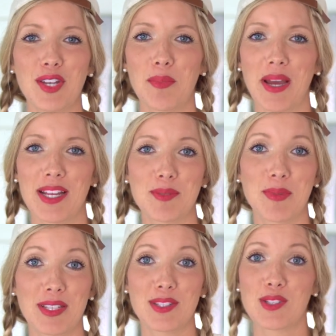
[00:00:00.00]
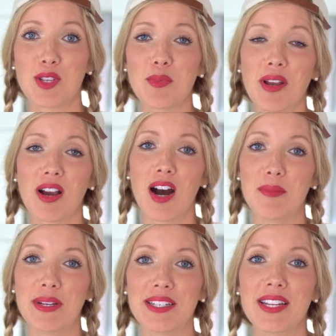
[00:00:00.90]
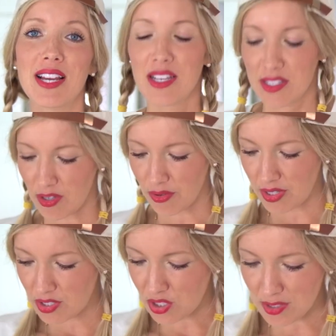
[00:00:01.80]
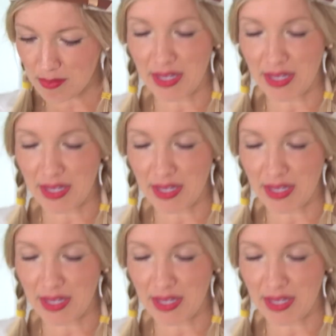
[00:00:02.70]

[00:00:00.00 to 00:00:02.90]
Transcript: in your pets, but it's super common. So this just